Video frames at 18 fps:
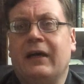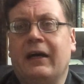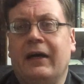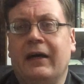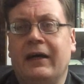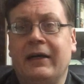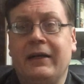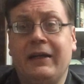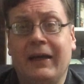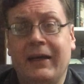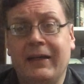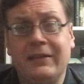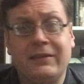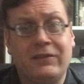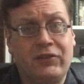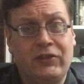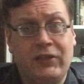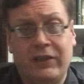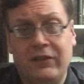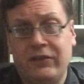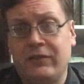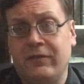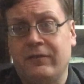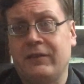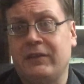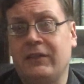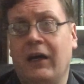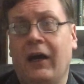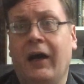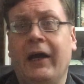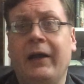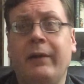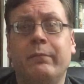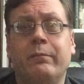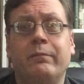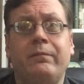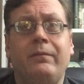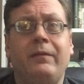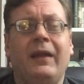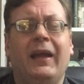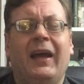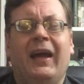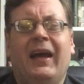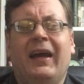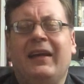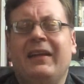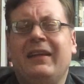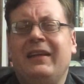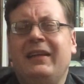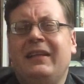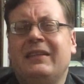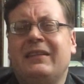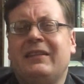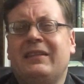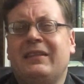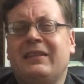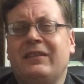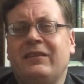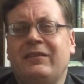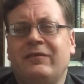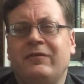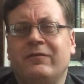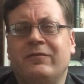Again, it's changed over time. It can